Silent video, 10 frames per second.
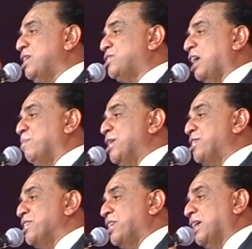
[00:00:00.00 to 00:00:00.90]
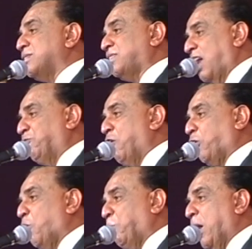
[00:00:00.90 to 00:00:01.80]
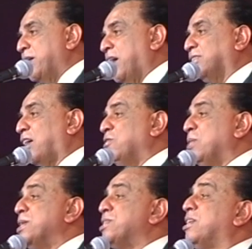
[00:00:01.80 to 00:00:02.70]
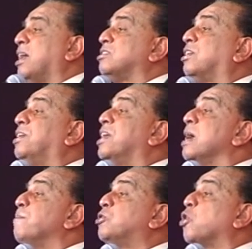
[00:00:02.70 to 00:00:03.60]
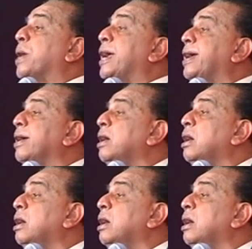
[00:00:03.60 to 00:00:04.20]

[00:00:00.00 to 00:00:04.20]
shall be treated as self-occupied, other will be treated as deemed to be